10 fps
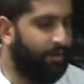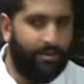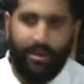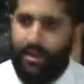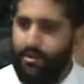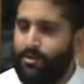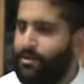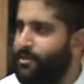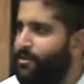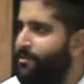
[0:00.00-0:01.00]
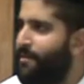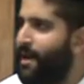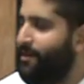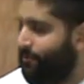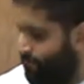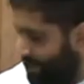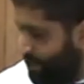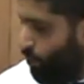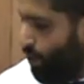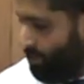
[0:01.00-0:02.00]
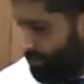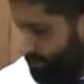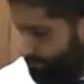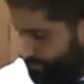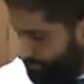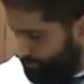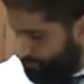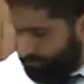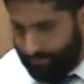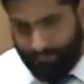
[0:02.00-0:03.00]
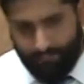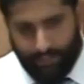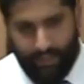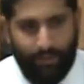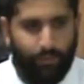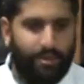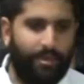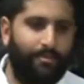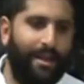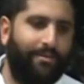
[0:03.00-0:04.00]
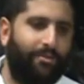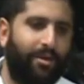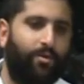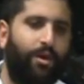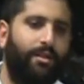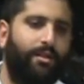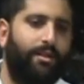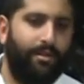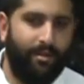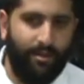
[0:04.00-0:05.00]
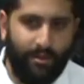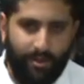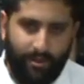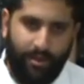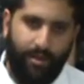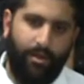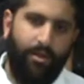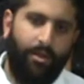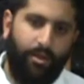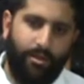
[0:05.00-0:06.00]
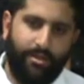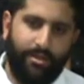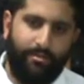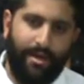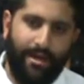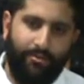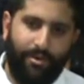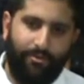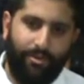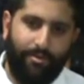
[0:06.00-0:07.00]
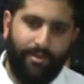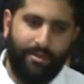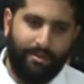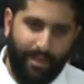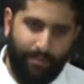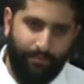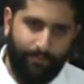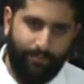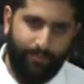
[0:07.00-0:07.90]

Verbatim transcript: Today there's a demand for equality. And with a demand for equality, there's a demand for everyone to be the same.